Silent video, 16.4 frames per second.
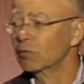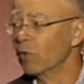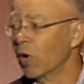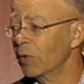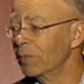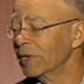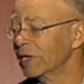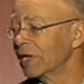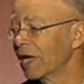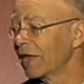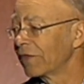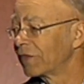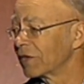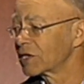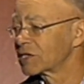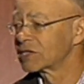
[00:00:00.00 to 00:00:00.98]
Roman
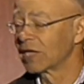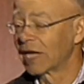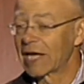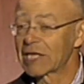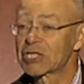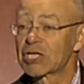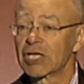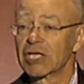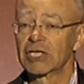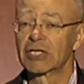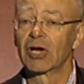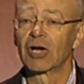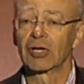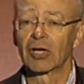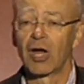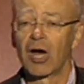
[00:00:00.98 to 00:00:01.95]
ethics that actually
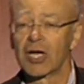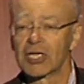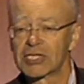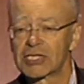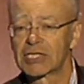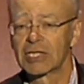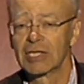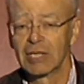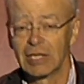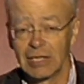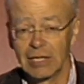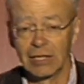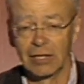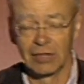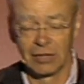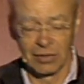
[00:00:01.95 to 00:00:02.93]
got lost
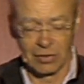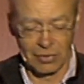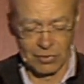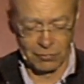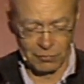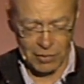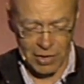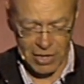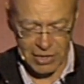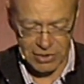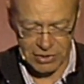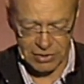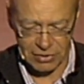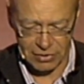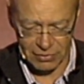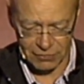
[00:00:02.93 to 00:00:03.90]
in the
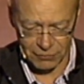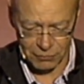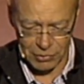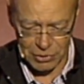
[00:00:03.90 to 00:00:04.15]
rise of